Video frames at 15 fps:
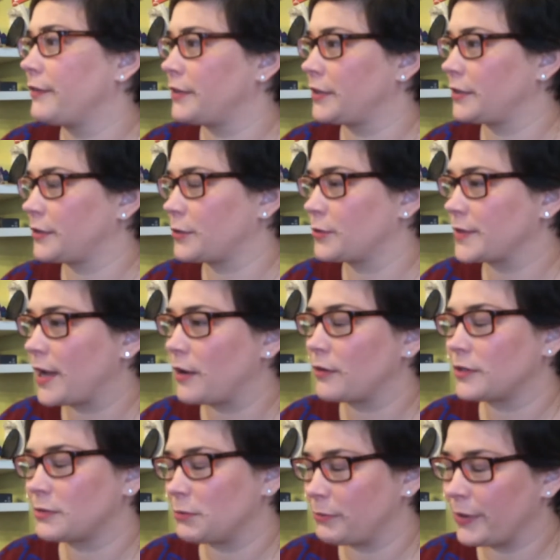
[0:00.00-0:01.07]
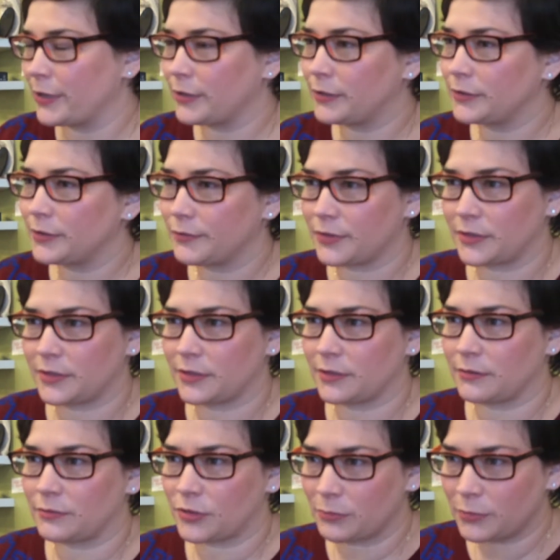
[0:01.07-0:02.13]
Everything that goes out to be mailed, if it's
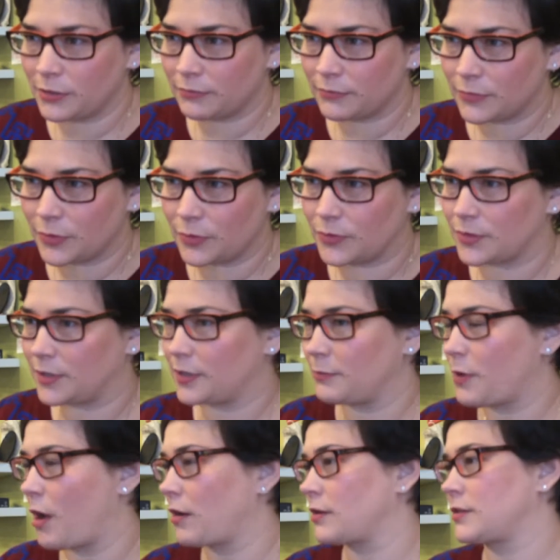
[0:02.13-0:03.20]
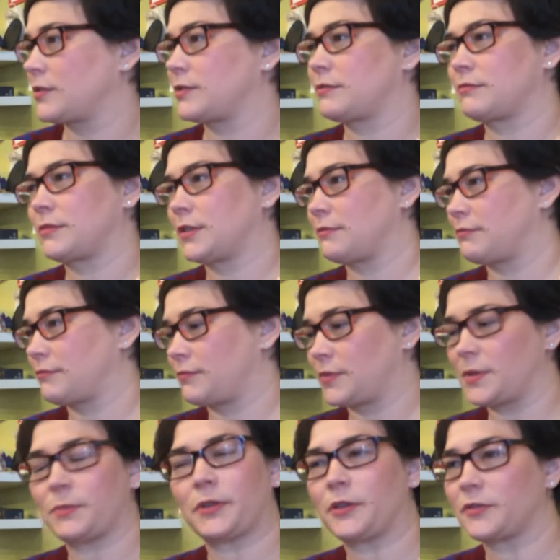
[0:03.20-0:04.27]
a shipment, goes in a box that
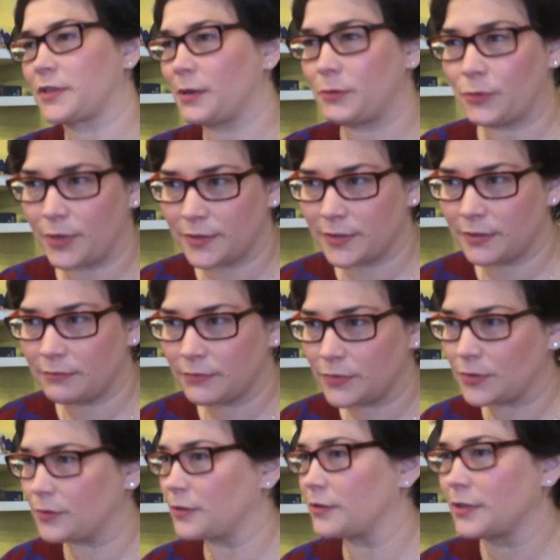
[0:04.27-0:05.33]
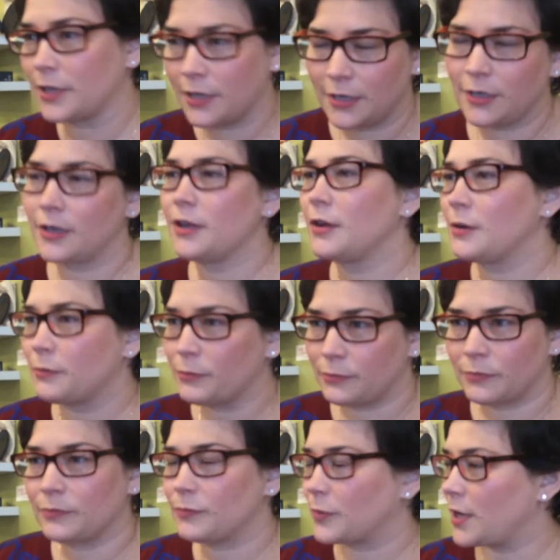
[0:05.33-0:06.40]
something else came to us in. So we're
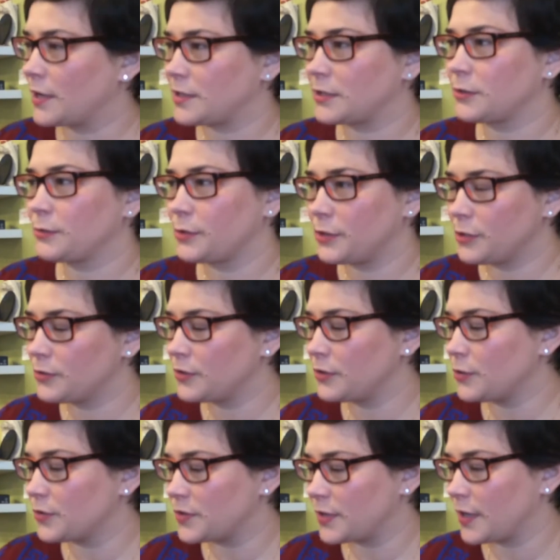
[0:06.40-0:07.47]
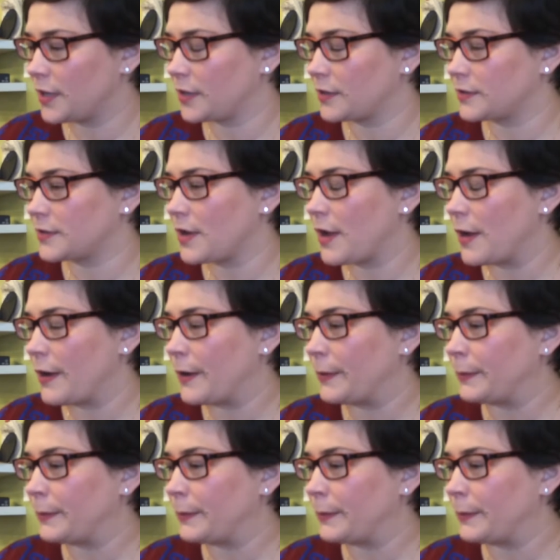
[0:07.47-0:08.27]
constantly reusing those things.